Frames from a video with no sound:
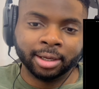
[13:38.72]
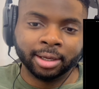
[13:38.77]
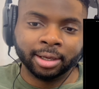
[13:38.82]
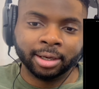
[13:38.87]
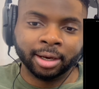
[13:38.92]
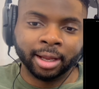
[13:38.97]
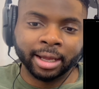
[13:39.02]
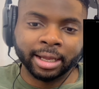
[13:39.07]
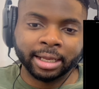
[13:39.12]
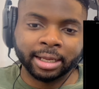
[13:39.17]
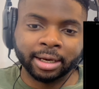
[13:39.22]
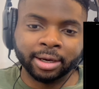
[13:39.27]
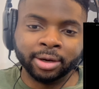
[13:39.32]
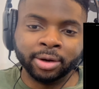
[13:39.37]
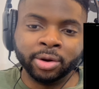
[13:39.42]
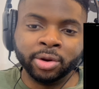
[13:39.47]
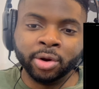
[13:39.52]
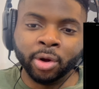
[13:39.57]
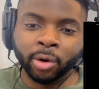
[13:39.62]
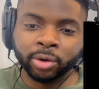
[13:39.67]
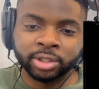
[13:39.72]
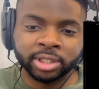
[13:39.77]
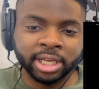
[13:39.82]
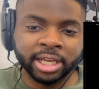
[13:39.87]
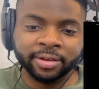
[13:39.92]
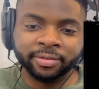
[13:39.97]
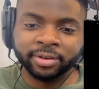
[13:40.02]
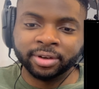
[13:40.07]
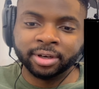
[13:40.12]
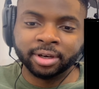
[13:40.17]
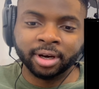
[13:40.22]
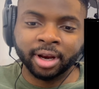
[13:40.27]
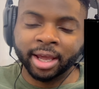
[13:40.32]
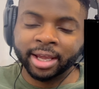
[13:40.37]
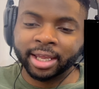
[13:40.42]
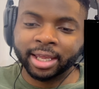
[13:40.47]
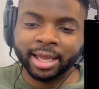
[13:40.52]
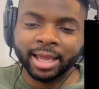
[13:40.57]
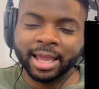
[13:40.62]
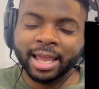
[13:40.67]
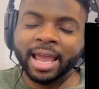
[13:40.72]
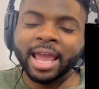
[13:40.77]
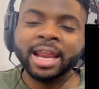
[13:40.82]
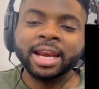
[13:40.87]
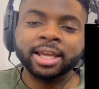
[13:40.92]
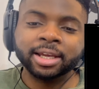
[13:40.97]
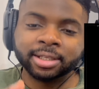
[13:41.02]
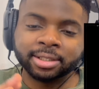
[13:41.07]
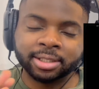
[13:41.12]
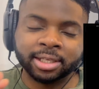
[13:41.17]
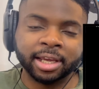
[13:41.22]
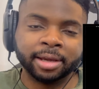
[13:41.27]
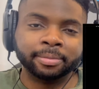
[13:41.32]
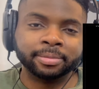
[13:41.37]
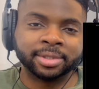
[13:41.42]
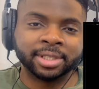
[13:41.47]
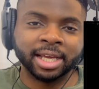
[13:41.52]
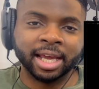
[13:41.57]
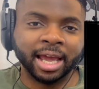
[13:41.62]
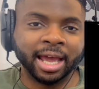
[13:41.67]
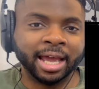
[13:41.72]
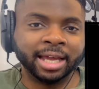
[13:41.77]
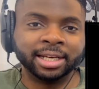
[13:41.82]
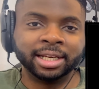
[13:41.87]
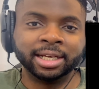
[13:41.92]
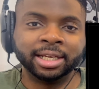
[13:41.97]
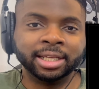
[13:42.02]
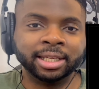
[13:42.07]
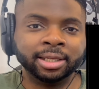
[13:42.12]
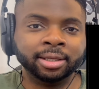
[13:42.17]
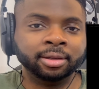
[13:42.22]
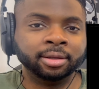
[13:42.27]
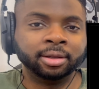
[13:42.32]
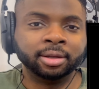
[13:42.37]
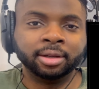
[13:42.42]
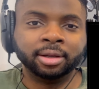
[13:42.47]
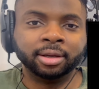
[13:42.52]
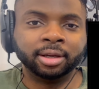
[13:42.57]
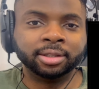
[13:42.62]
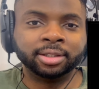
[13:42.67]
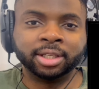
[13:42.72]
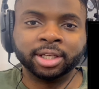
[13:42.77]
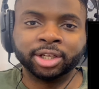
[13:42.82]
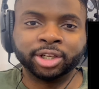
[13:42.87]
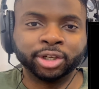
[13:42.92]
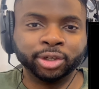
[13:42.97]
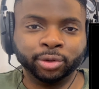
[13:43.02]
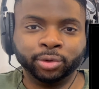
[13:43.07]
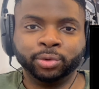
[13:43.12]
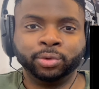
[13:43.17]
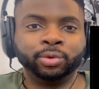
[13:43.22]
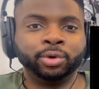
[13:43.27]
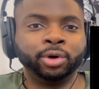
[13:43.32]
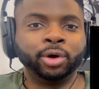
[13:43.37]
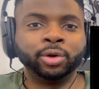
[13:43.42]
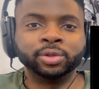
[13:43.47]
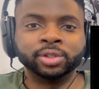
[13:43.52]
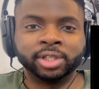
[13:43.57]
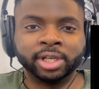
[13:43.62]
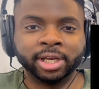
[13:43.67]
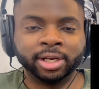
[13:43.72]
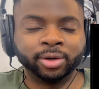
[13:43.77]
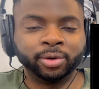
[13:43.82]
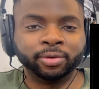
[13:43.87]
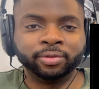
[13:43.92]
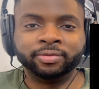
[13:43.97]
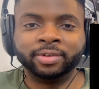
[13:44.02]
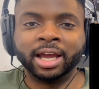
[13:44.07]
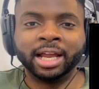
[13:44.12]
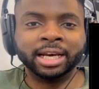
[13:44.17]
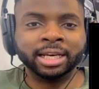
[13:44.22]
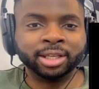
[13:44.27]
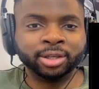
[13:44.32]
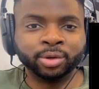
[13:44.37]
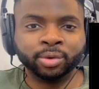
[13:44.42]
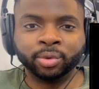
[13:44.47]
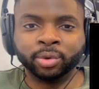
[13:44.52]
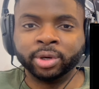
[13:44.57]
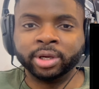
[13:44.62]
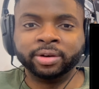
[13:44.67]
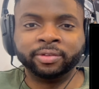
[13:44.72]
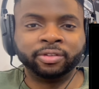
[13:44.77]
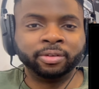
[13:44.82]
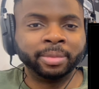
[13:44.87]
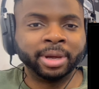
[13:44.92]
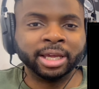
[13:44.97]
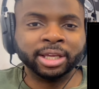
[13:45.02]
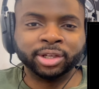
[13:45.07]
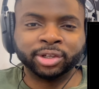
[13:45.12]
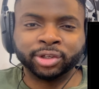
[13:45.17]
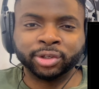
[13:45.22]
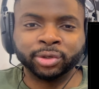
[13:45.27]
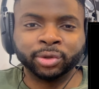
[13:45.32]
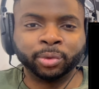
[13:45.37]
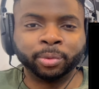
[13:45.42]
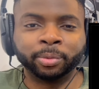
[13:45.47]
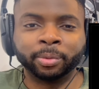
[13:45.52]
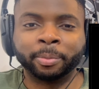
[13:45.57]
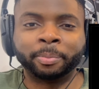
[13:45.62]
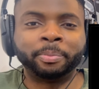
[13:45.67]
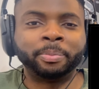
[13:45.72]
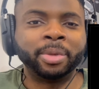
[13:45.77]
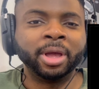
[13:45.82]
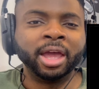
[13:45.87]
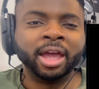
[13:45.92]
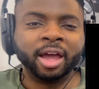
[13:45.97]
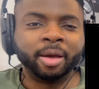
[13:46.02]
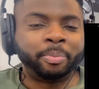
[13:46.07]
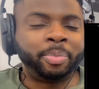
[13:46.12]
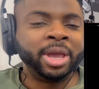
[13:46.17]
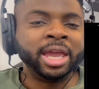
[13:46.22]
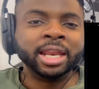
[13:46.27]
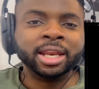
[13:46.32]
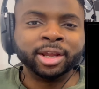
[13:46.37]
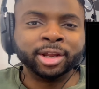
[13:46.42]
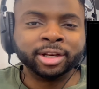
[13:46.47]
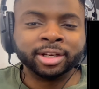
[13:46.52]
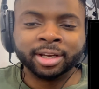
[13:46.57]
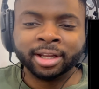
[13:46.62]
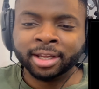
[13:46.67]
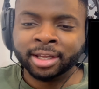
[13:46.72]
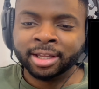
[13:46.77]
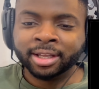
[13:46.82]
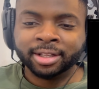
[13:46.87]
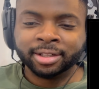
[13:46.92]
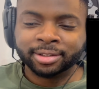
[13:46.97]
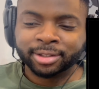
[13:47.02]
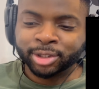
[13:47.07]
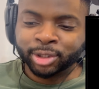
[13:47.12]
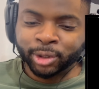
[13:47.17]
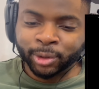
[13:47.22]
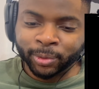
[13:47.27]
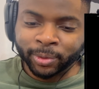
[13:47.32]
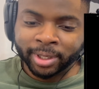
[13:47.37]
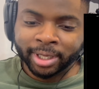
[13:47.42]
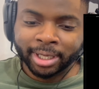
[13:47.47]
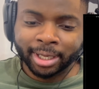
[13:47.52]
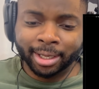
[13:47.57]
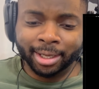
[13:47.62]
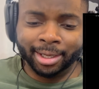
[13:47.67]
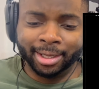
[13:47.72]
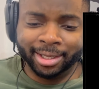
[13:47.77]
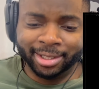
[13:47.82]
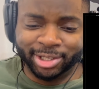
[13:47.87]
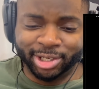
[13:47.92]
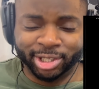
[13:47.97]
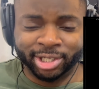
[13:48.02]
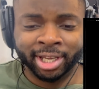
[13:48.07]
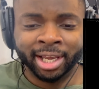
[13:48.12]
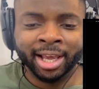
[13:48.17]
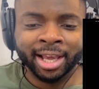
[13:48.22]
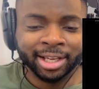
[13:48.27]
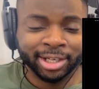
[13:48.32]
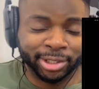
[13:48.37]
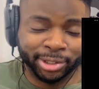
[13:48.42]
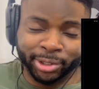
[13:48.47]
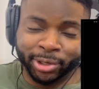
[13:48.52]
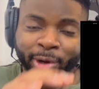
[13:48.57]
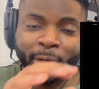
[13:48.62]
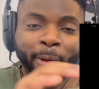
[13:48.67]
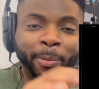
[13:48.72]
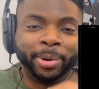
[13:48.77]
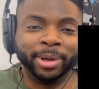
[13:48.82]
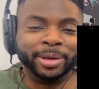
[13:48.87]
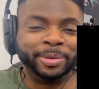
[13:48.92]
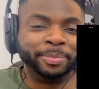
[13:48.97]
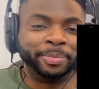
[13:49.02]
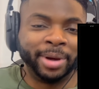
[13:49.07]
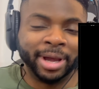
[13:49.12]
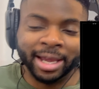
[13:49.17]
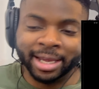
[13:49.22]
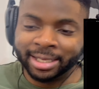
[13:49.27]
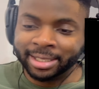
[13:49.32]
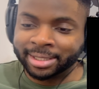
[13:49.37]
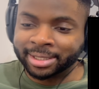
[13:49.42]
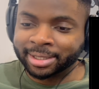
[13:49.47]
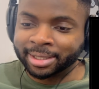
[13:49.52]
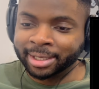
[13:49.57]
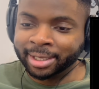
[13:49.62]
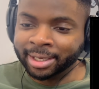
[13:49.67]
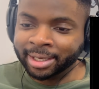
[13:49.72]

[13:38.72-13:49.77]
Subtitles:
Like, not even like any attempt to add any additional content or value or information or opinion to it. just copy and paste.